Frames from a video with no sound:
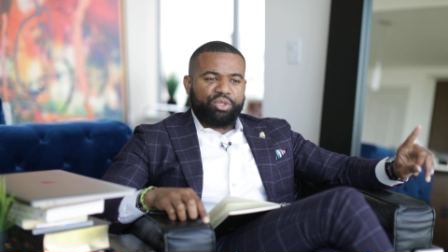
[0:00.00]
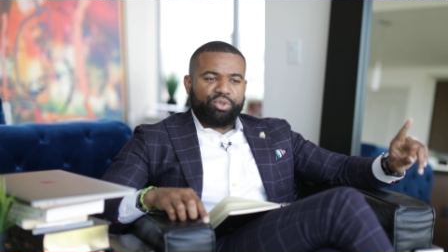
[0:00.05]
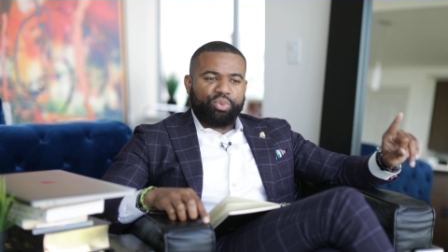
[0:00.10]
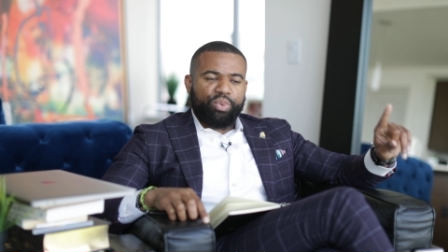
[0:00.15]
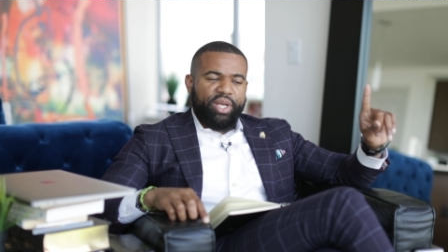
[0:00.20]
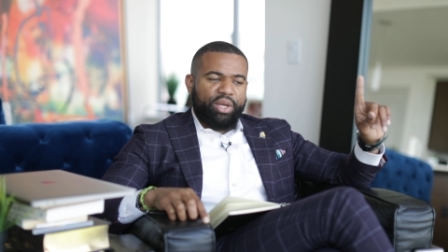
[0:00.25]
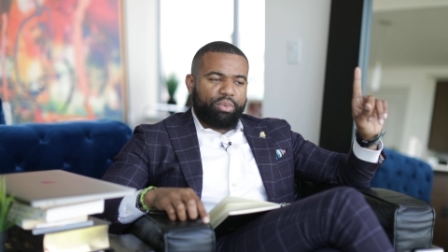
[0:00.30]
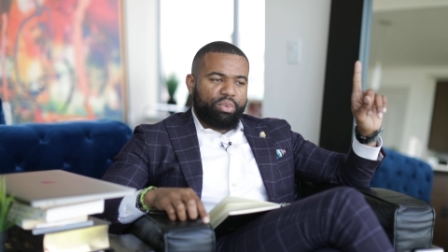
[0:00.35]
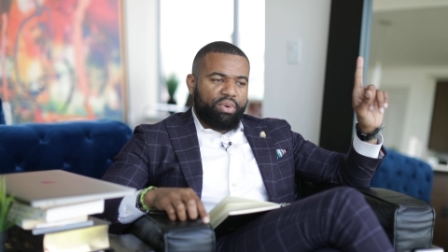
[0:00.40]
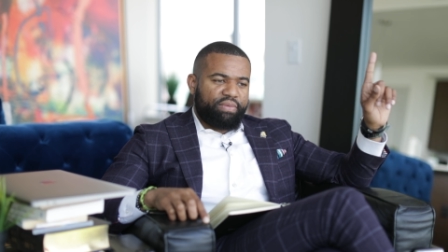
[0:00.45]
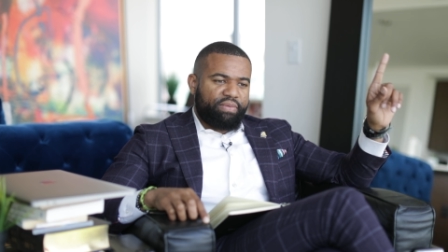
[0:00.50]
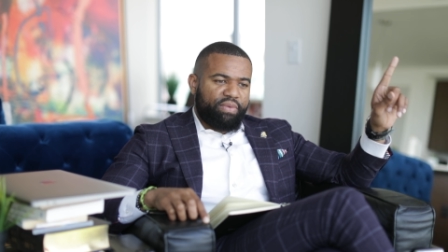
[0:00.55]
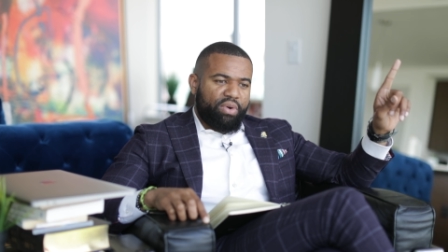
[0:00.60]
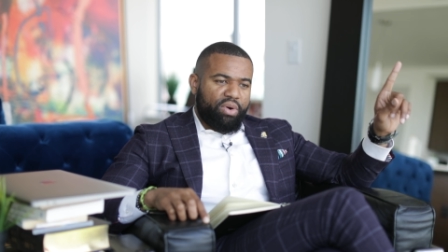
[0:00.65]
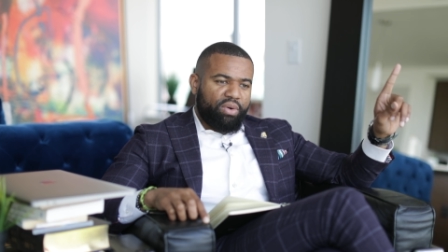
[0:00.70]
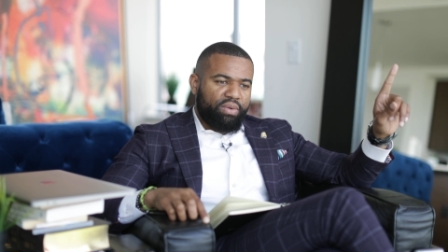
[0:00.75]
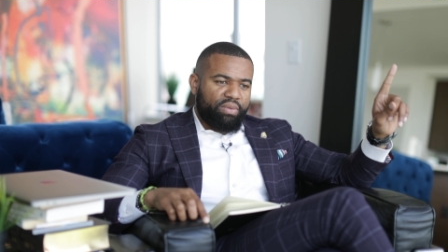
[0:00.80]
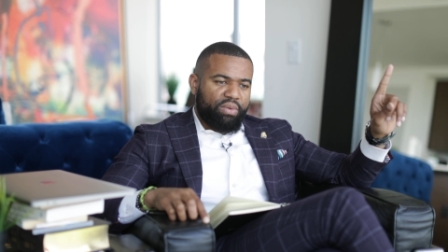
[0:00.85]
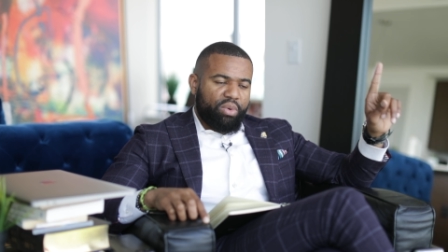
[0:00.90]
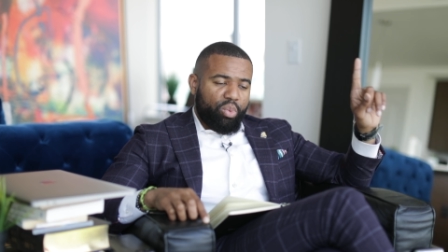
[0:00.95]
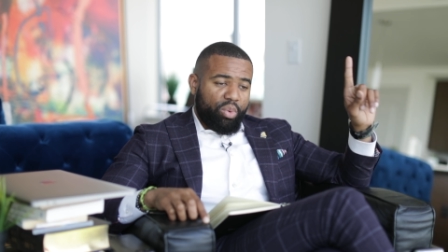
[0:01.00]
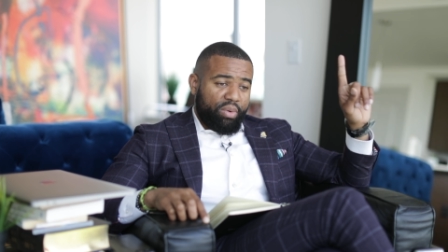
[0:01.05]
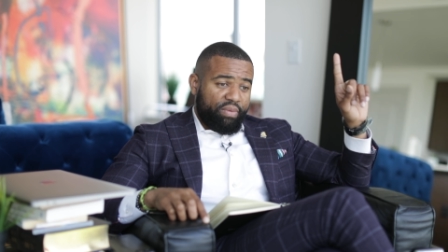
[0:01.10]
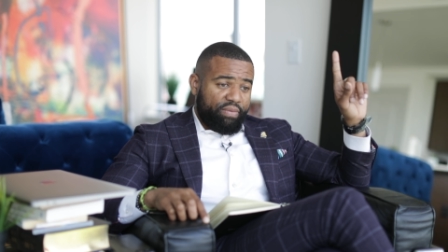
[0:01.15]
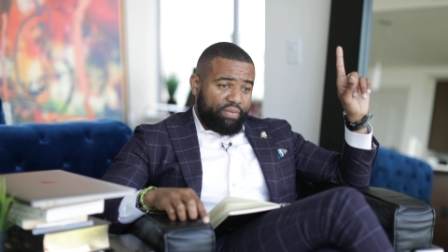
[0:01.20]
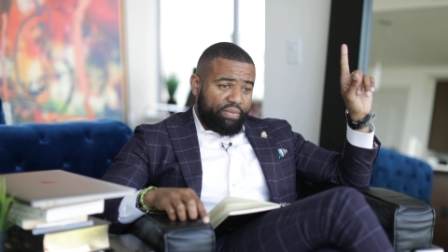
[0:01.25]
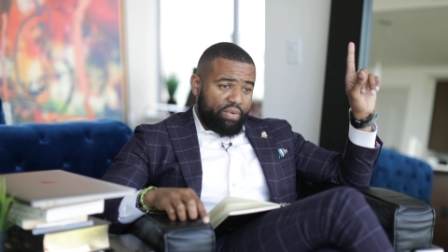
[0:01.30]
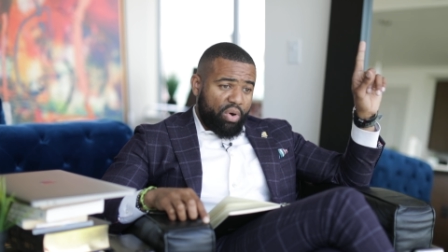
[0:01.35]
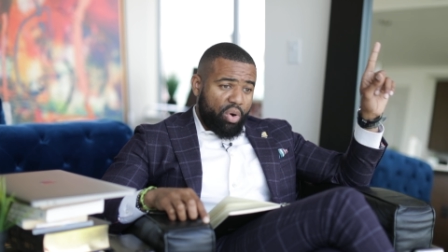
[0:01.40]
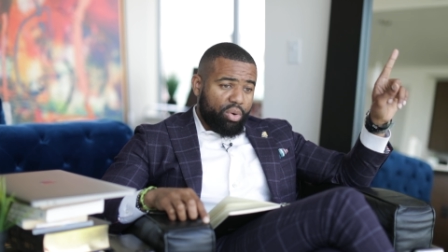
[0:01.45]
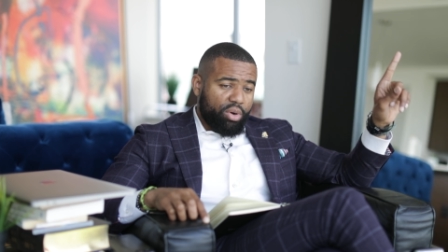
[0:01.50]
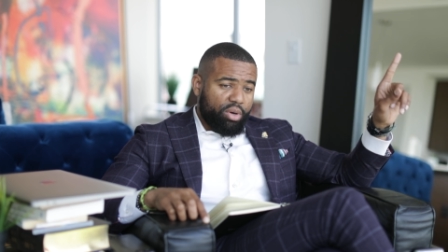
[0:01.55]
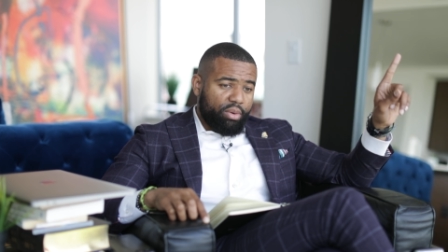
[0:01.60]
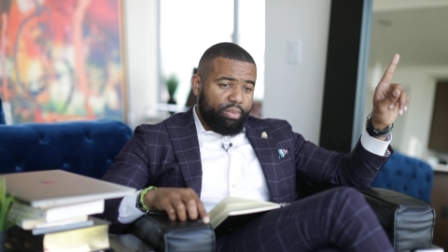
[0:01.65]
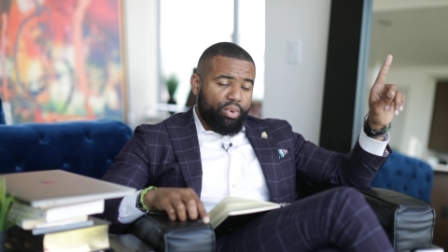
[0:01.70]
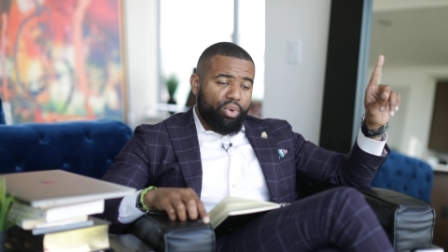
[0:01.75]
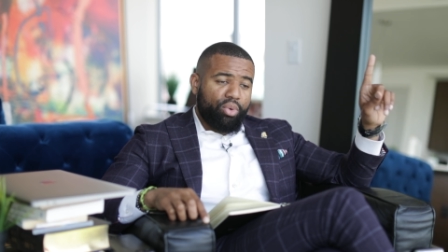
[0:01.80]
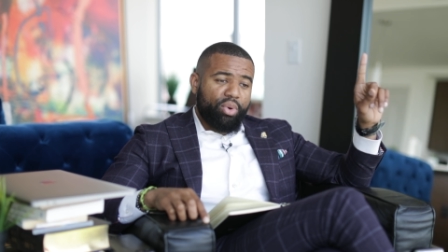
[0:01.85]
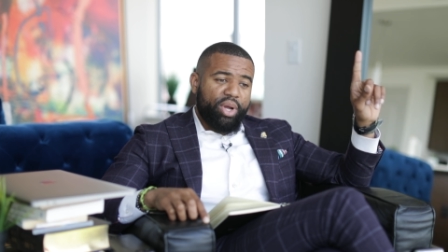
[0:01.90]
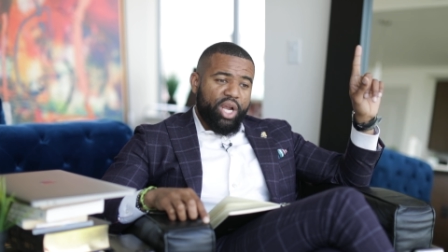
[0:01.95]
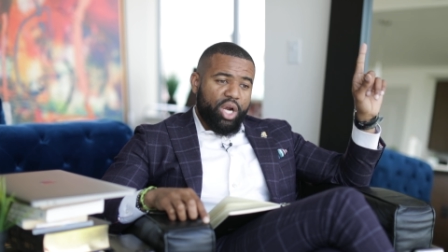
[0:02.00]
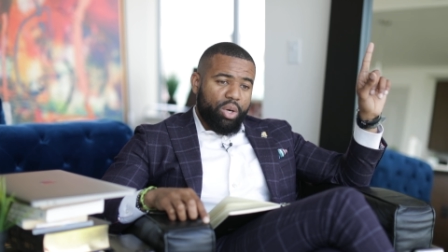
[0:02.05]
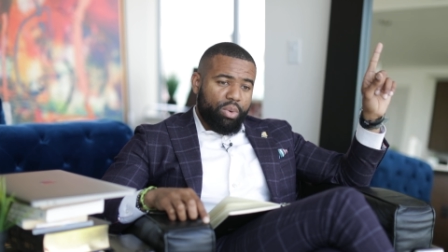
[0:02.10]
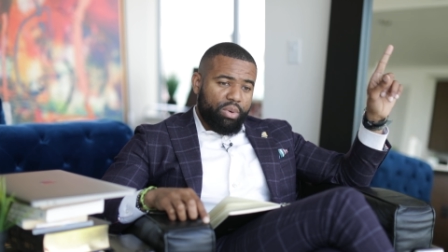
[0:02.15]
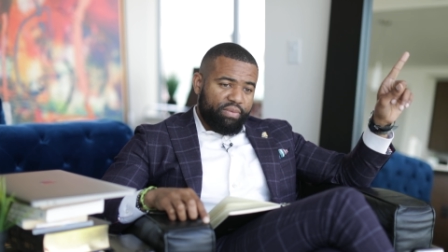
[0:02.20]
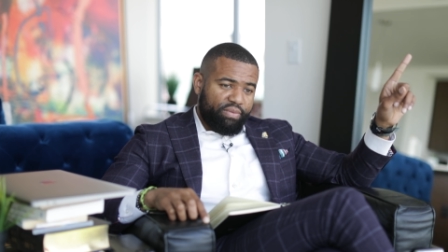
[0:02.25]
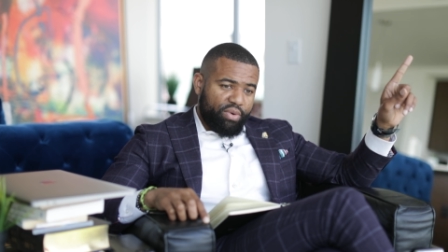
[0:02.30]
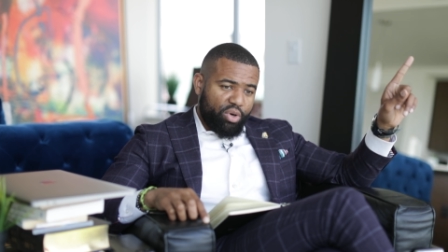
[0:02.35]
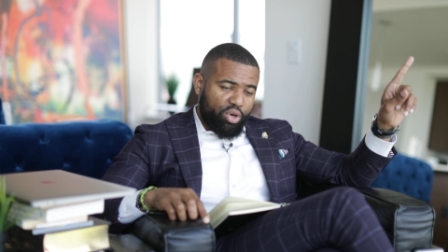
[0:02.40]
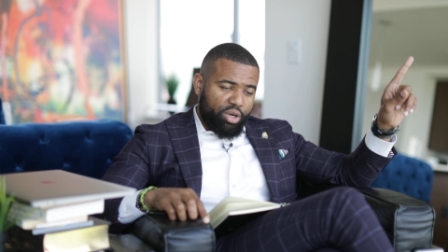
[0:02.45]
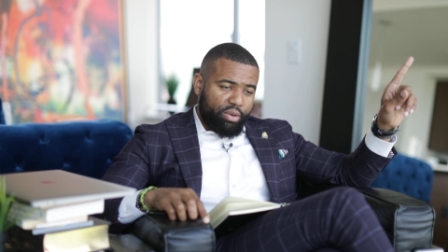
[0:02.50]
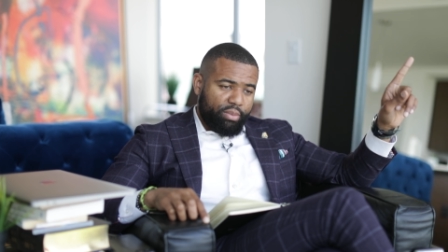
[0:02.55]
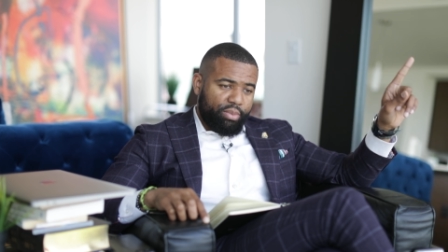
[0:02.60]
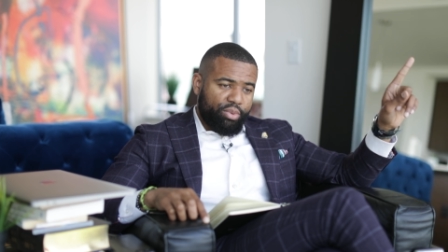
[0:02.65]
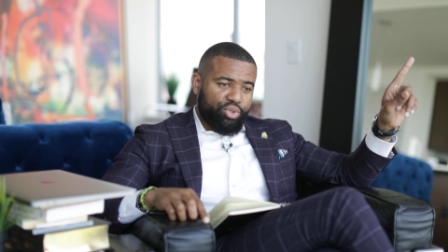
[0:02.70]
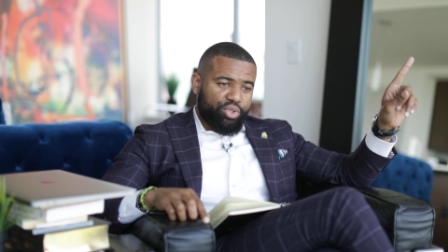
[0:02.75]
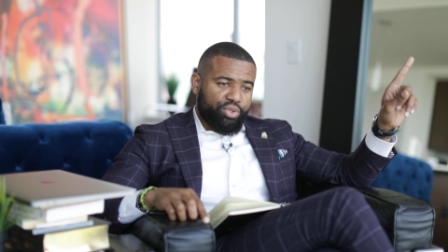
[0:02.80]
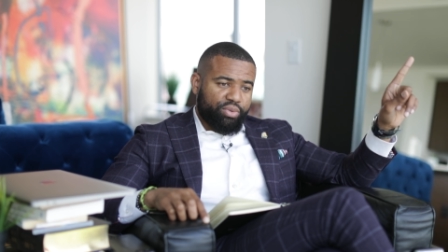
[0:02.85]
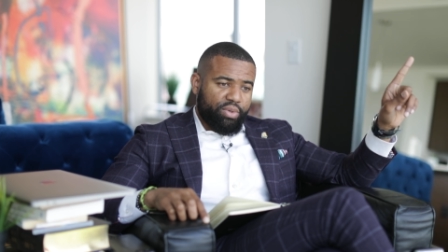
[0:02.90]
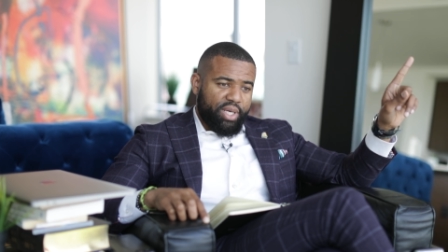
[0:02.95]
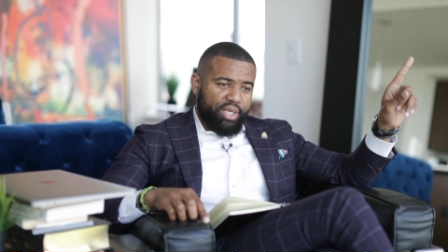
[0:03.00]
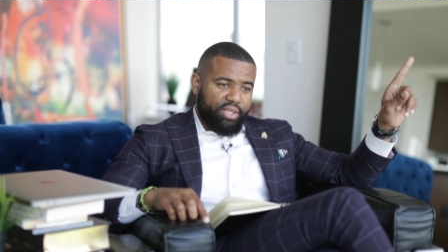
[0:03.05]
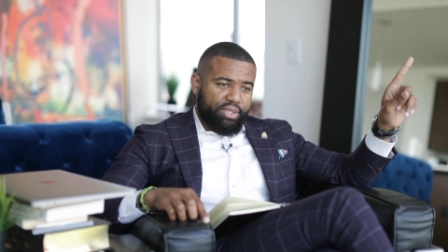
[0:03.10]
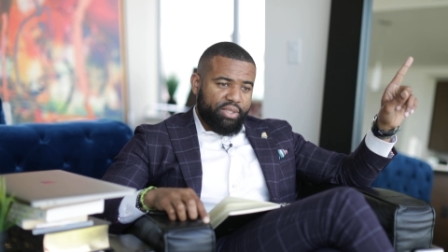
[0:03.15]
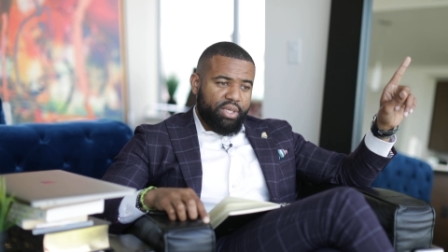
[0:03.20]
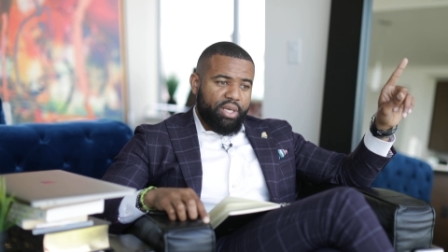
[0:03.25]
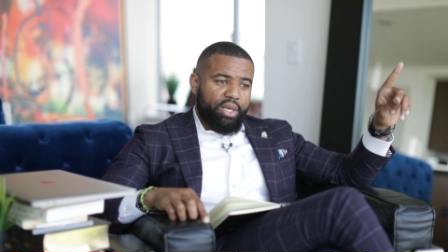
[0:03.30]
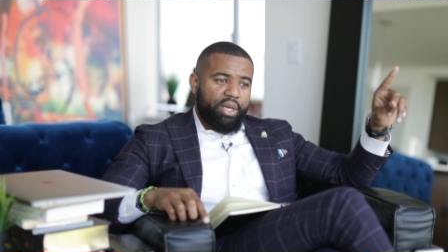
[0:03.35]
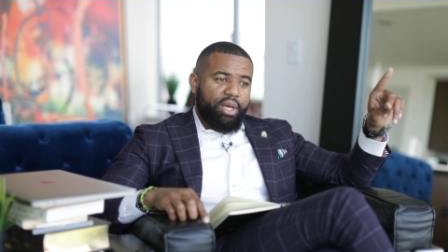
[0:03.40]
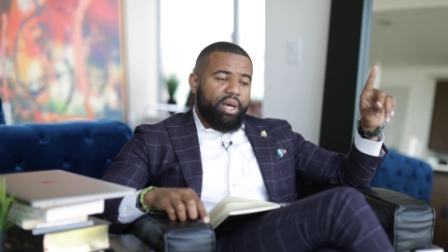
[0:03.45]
between a revocable, irrevocable trust,